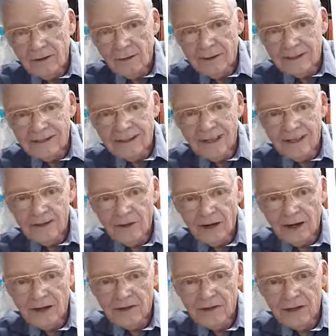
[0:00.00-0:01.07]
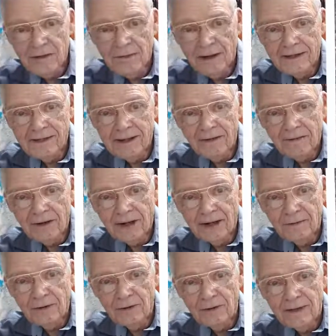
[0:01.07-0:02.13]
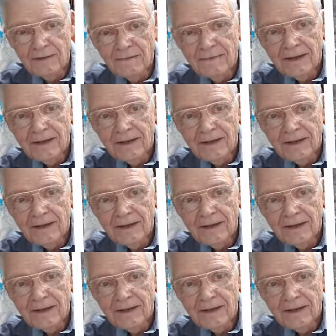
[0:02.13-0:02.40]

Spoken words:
to one side so I can see myself what I'm doing.